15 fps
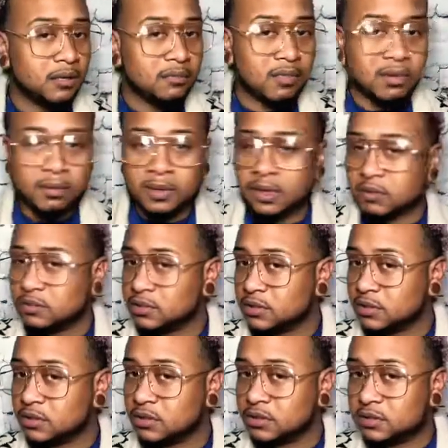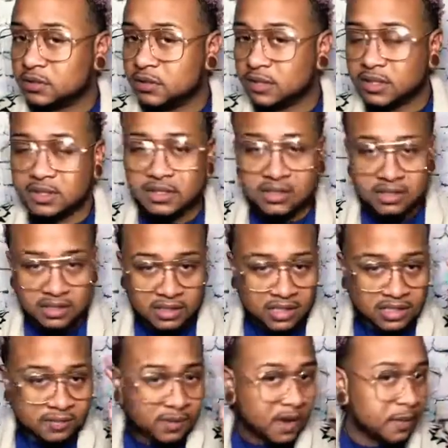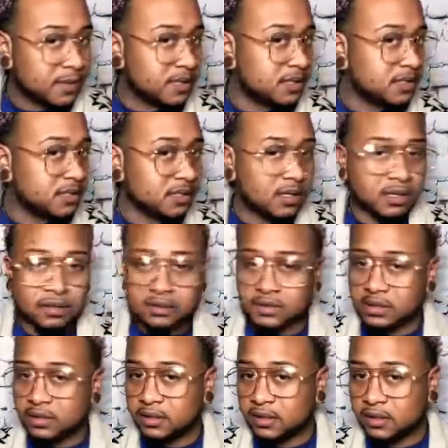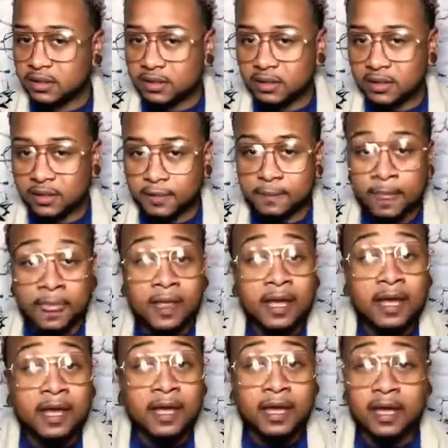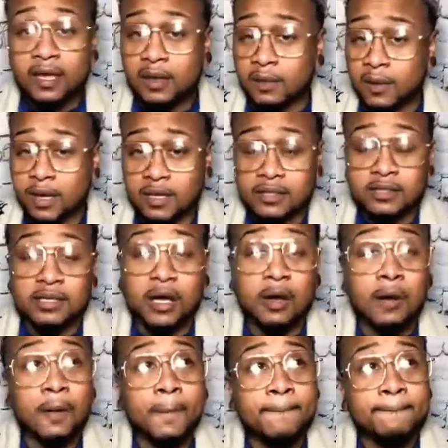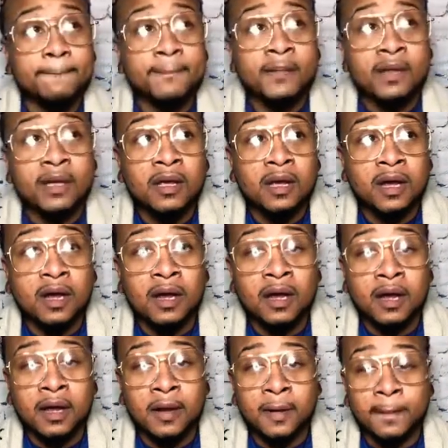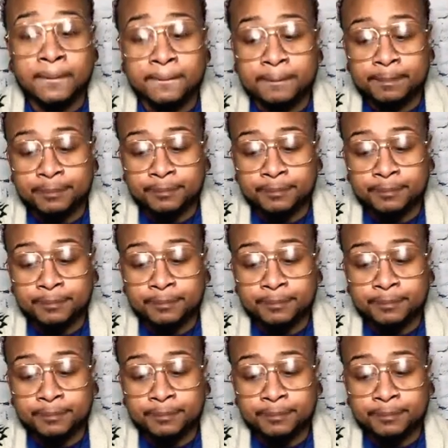maybe it's probably just an OCD thing. Anyway, so um,